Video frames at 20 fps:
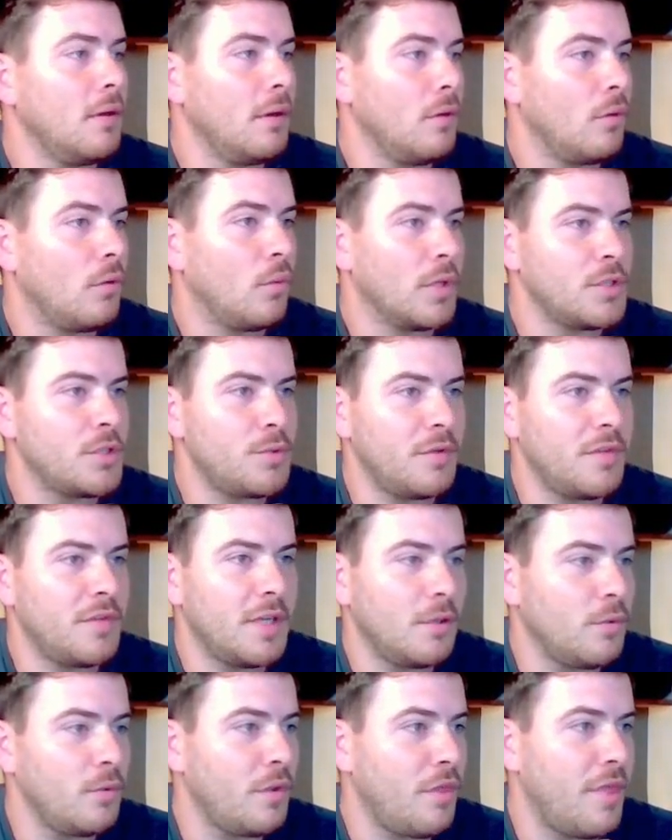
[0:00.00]
once we've done
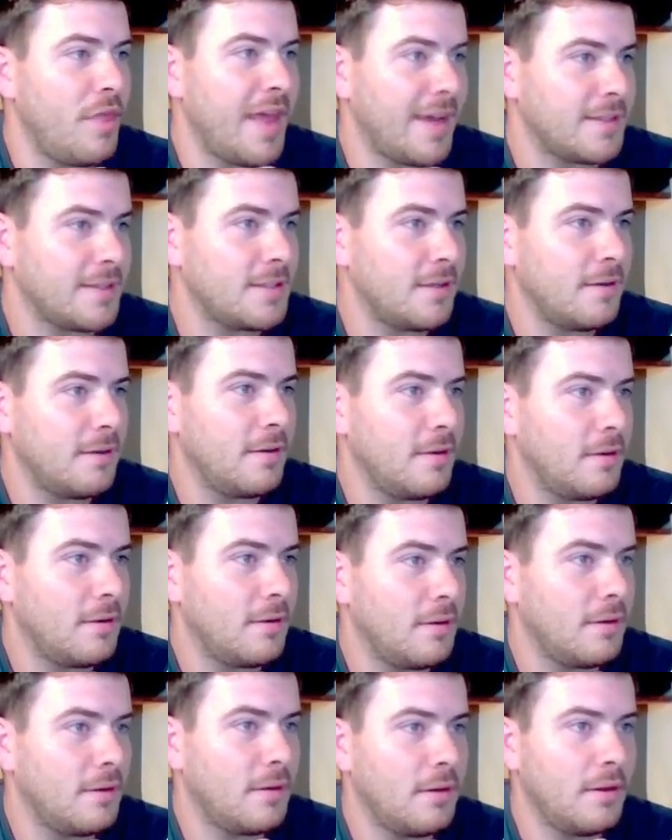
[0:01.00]
with that,
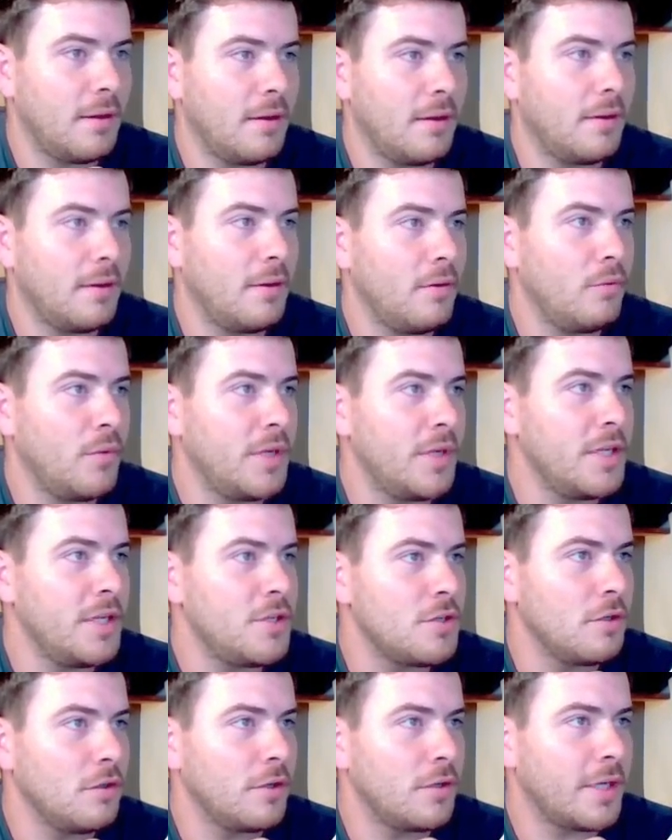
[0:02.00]
we need to
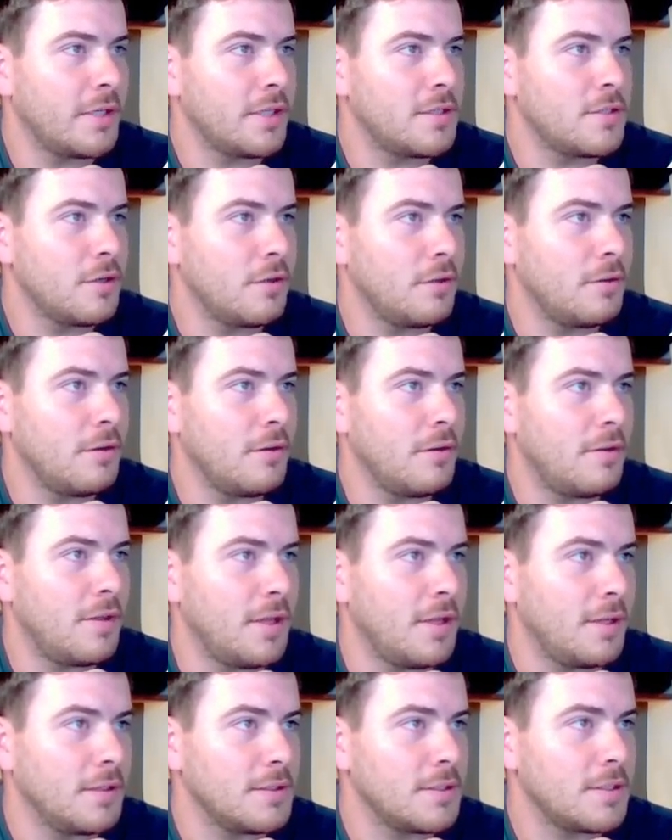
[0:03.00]
look at certain
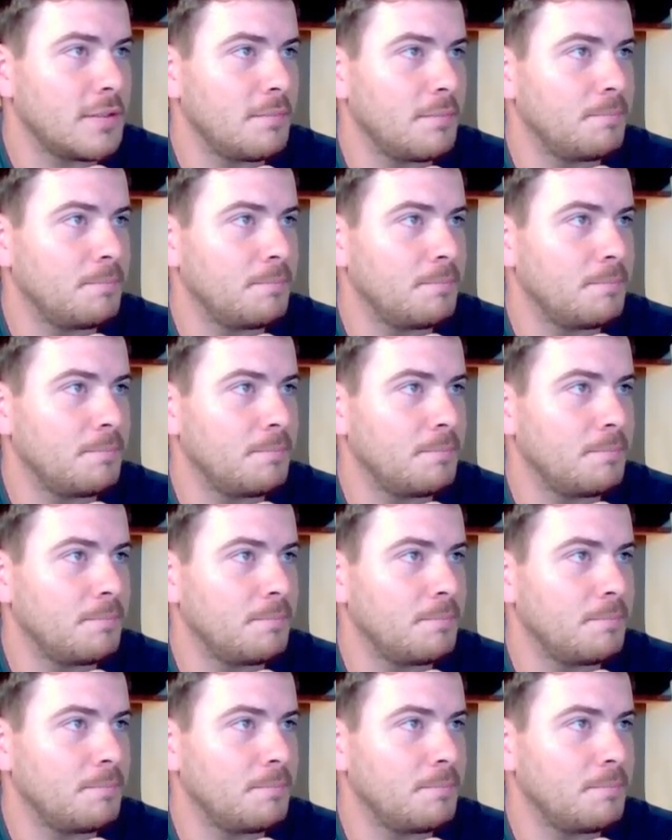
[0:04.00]
things.